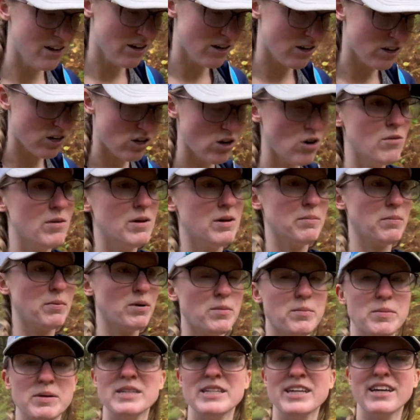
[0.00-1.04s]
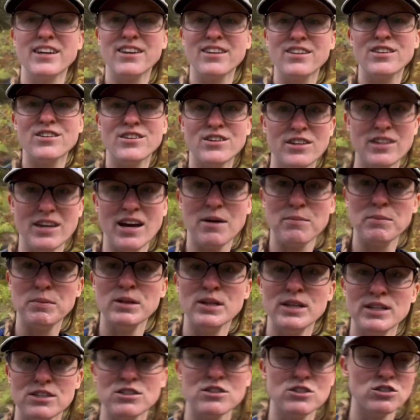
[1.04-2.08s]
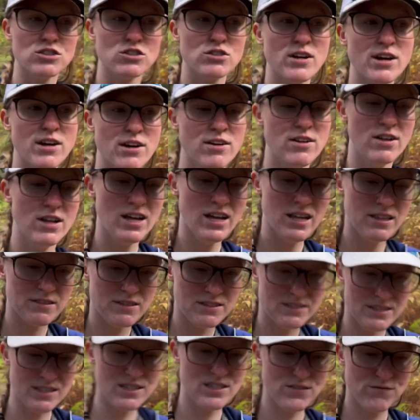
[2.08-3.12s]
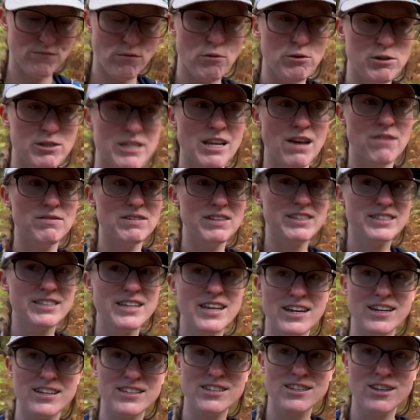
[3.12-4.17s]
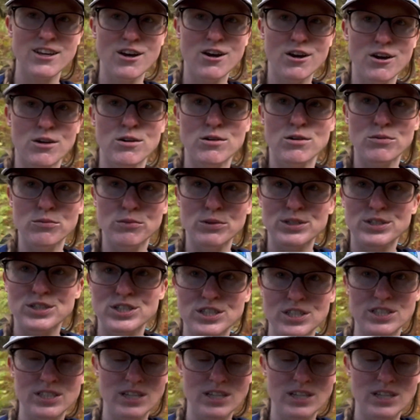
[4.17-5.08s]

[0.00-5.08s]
going perpendicular to the Appalachian Trail that says 476, which is the